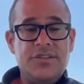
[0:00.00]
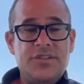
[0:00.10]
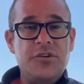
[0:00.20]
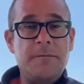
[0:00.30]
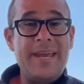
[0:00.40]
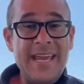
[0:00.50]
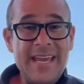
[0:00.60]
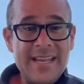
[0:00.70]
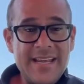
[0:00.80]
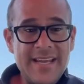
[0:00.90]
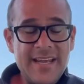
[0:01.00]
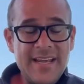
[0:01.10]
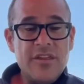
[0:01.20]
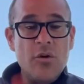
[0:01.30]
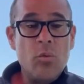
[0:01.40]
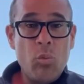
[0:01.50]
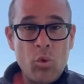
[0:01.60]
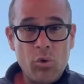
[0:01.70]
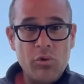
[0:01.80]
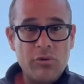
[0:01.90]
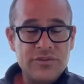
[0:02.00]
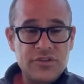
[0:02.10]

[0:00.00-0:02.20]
to being the world's